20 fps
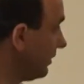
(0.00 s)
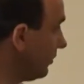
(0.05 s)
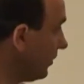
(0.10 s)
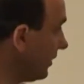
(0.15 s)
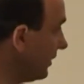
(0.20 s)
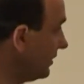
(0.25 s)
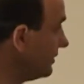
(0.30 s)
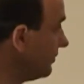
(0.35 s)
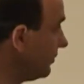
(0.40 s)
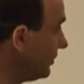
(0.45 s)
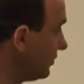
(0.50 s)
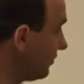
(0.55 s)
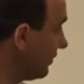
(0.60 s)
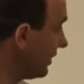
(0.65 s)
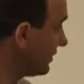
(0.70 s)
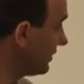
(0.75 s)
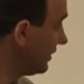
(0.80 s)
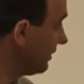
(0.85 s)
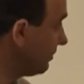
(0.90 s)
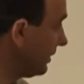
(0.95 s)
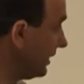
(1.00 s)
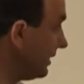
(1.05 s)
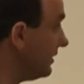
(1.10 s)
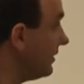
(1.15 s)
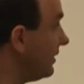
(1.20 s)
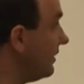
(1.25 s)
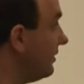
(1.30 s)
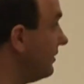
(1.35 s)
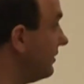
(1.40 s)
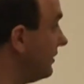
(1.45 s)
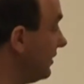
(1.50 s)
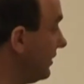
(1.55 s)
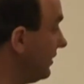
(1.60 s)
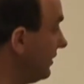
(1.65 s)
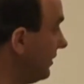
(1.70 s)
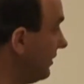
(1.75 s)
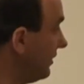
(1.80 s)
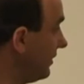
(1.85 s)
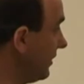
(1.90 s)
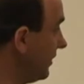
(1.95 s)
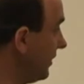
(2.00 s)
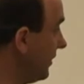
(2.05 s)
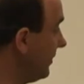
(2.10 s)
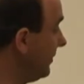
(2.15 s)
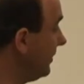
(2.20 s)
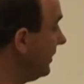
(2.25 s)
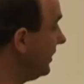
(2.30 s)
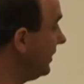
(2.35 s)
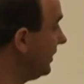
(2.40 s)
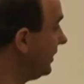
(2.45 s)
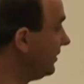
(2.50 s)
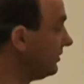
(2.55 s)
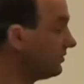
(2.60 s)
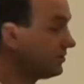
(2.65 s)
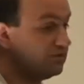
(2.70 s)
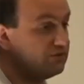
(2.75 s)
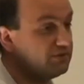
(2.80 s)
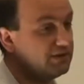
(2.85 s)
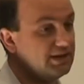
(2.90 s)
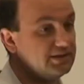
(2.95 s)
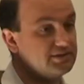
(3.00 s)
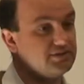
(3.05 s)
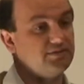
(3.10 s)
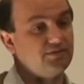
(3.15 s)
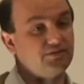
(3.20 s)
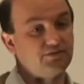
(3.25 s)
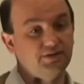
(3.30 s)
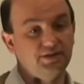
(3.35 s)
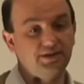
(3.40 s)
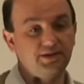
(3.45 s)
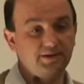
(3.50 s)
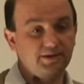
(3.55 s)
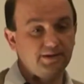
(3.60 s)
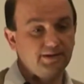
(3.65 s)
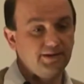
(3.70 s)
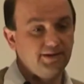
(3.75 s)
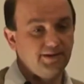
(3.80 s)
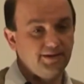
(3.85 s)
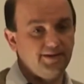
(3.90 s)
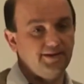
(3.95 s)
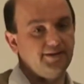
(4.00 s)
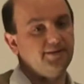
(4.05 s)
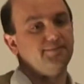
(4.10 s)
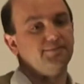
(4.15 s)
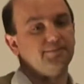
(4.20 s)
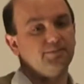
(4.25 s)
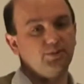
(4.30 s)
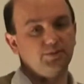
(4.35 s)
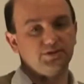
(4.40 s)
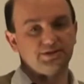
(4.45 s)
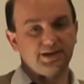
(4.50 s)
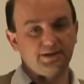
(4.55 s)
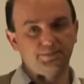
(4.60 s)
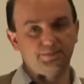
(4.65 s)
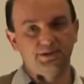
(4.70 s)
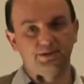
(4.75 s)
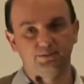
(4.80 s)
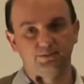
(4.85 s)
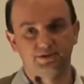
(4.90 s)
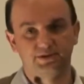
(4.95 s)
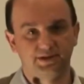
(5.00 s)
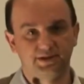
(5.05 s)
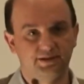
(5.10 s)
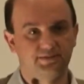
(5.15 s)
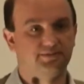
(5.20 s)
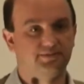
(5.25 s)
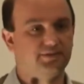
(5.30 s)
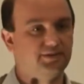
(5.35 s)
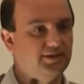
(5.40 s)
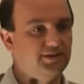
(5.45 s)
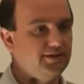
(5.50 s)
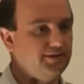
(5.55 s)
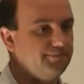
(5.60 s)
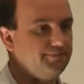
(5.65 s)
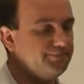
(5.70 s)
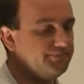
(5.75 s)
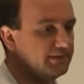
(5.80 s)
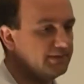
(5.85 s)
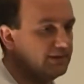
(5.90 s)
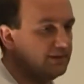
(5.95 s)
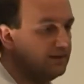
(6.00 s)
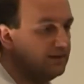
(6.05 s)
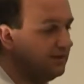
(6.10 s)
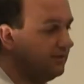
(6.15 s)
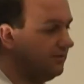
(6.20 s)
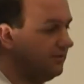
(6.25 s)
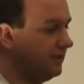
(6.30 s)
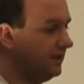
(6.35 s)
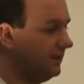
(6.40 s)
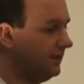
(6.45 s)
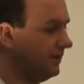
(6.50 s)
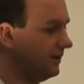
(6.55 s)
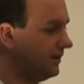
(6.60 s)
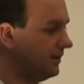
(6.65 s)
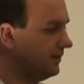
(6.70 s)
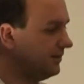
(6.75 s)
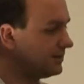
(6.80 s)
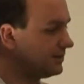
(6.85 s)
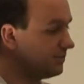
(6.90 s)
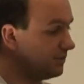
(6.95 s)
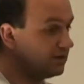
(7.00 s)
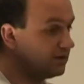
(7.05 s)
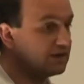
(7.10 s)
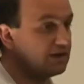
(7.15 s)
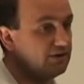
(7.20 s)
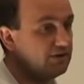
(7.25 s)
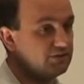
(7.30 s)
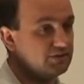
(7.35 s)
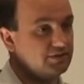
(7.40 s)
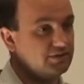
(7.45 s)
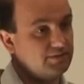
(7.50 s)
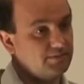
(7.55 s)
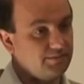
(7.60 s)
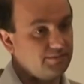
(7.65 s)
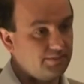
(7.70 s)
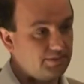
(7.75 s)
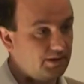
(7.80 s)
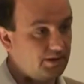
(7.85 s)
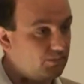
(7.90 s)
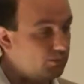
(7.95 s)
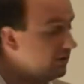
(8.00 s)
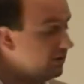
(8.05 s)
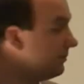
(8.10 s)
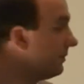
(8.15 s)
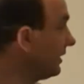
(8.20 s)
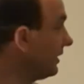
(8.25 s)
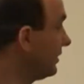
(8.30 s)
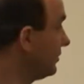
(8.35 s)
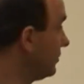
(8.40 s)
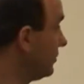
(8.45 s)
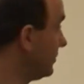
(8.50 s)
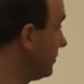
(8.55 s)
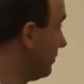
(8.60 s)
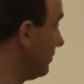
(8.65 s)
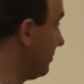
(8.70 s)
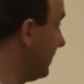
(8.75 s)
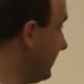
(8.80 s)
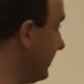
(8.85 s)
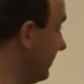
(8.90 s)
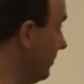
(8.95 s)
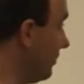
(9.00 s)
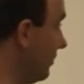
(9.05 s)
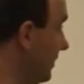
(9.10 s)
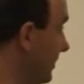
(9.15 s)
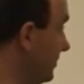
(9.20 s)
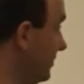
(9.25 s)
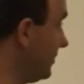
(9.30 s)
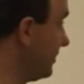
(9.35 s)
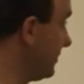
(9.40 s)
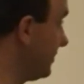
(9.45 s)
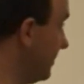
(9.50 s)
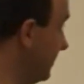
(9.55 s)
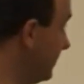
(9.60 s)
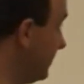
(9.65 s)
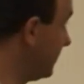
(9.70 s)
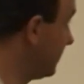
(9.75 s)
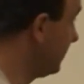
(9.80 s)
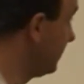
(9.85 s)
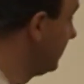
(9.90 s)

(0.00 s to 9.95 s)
of the wines which were actually blended in in, uh, in 2003, um, what was happening was that um, the uh, the smoke character, you know, winemakers were sort of blending wines just to just